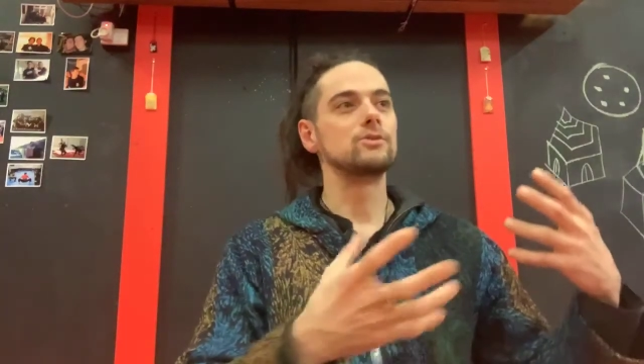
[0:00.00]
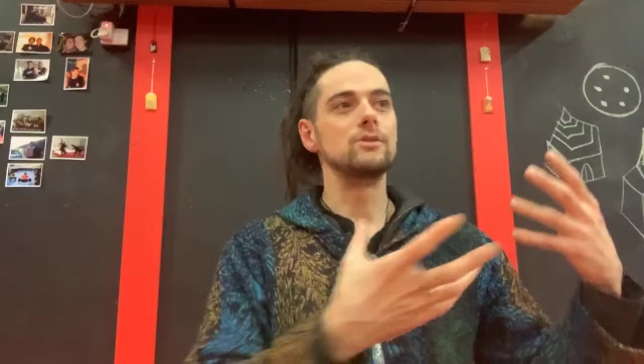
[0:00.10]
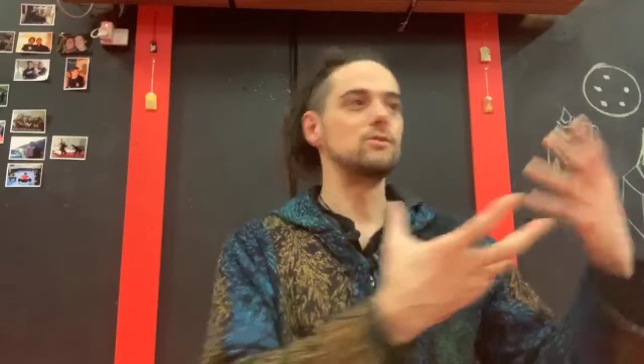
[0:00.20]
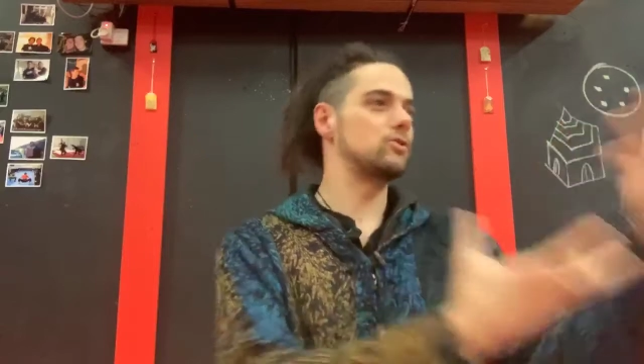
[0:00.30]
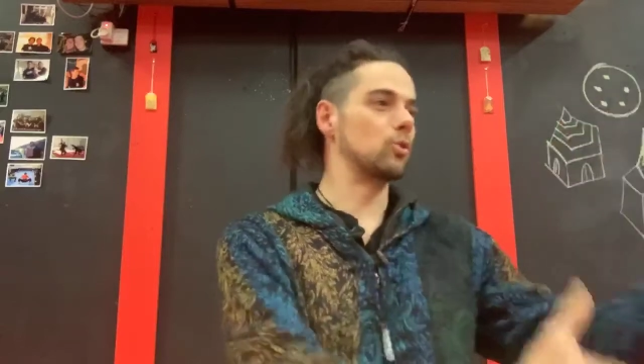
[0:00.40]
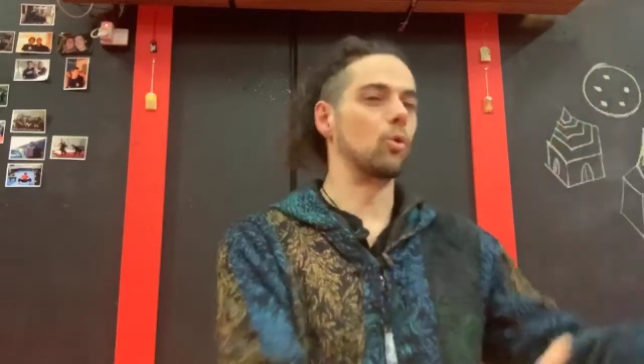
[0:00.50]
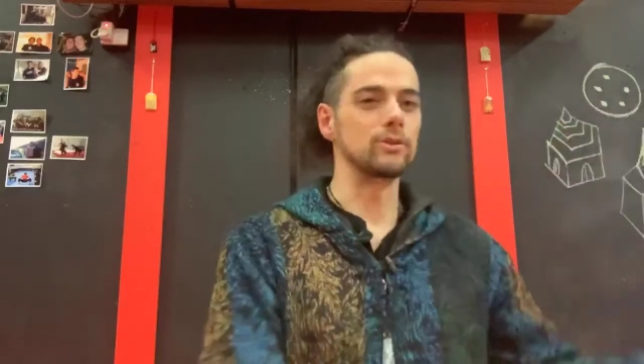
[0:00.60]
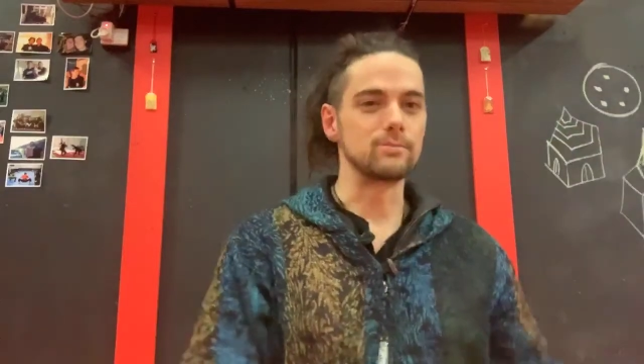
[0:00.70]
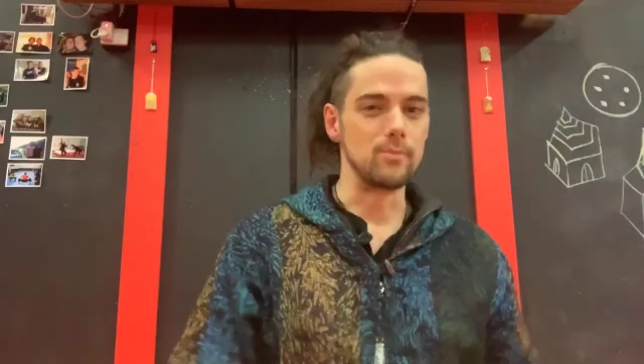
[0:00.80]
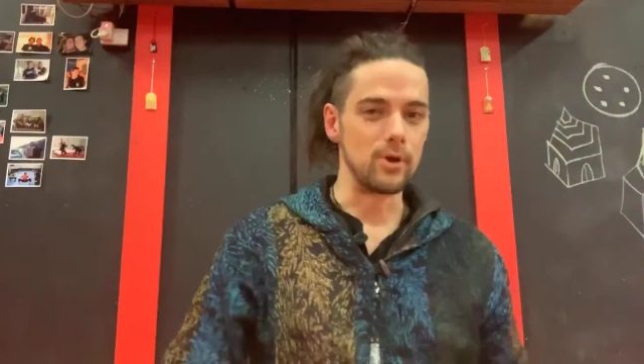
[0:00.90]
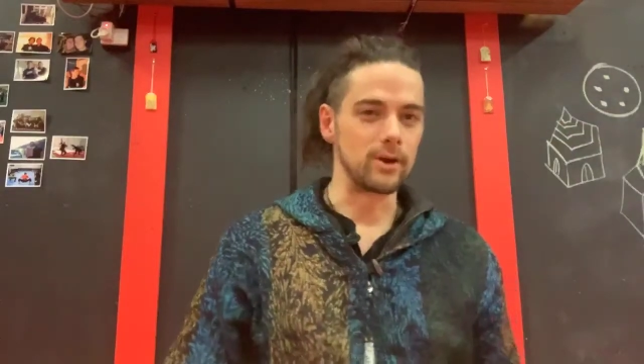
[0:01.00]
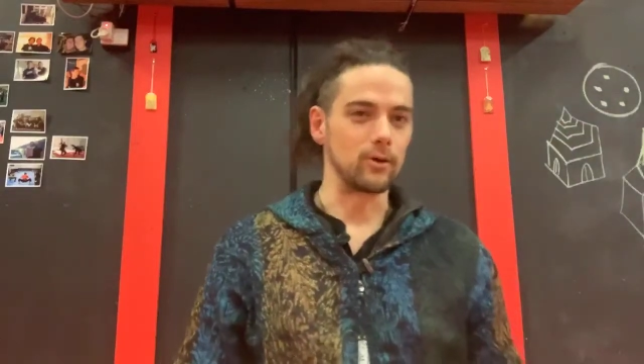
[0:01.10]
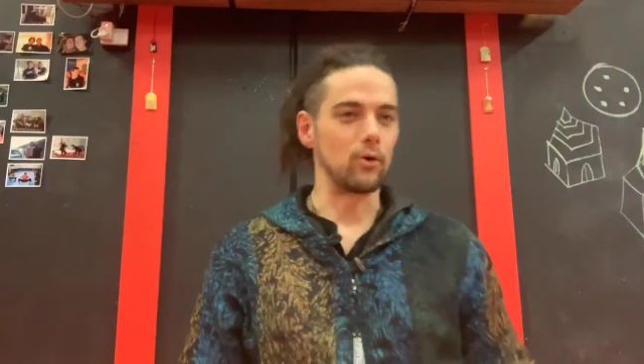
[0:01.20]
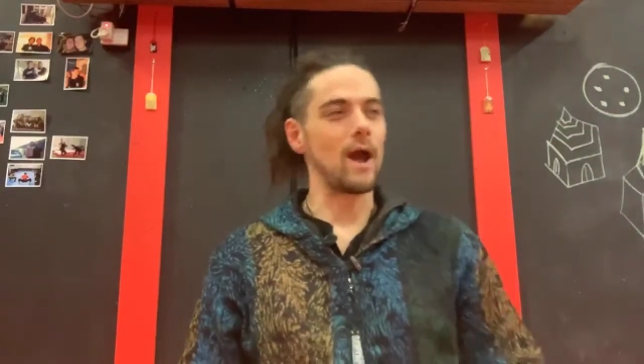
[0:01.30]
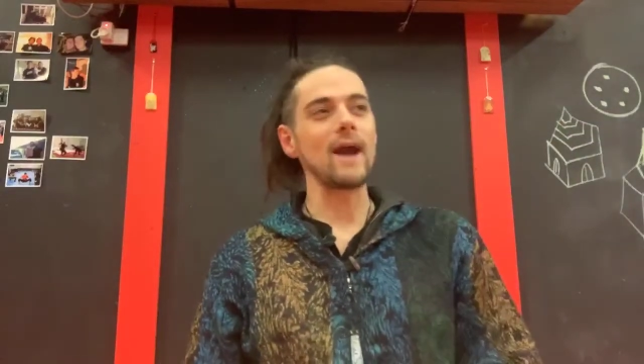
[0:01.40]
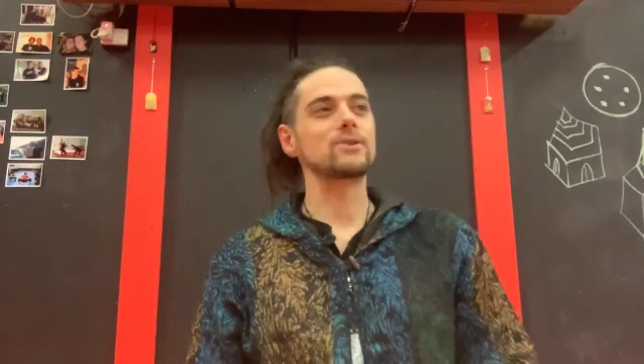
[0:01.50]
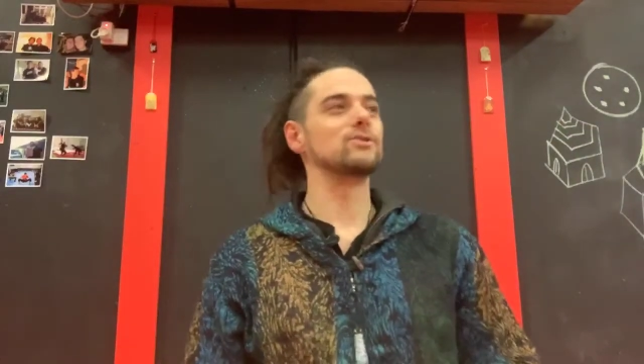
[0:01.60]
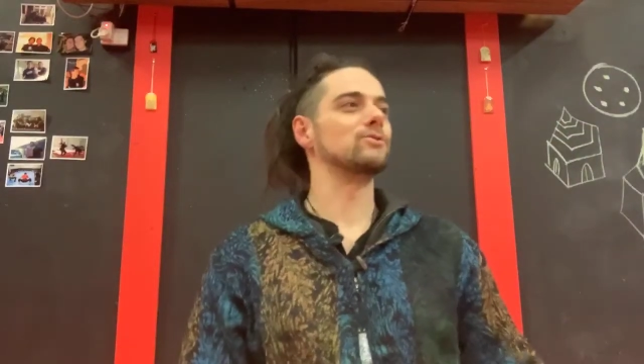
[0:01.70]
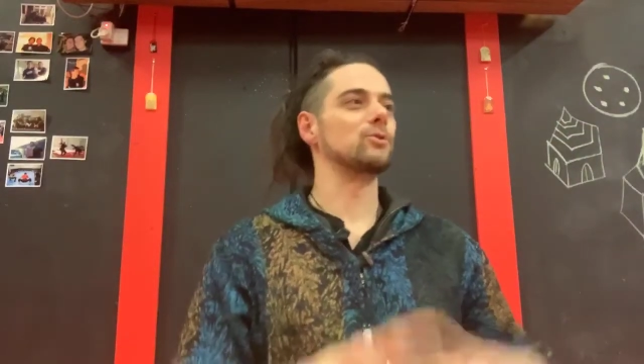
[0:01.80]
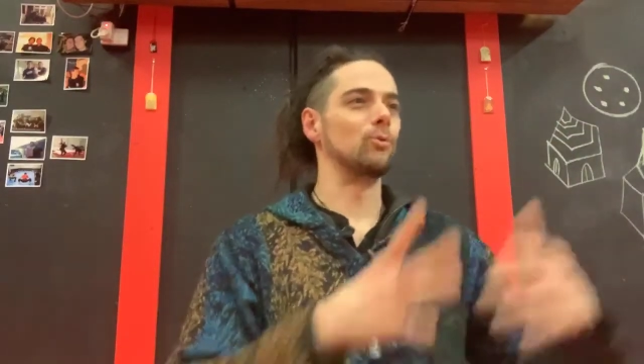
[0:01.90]
towards murder, or action
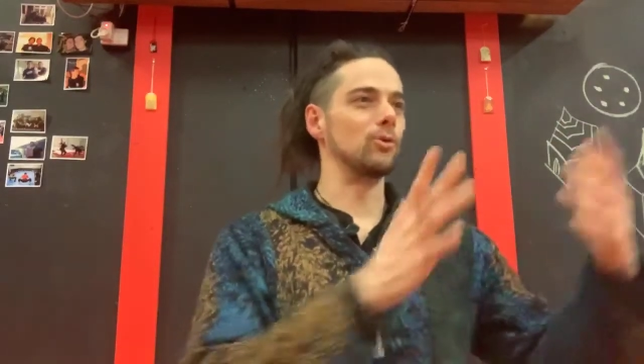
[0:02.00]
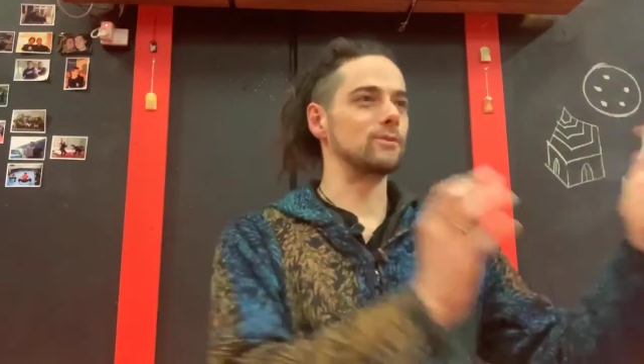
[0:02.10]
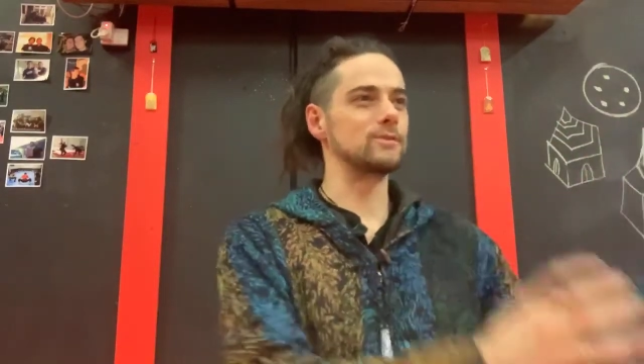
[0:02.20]
towards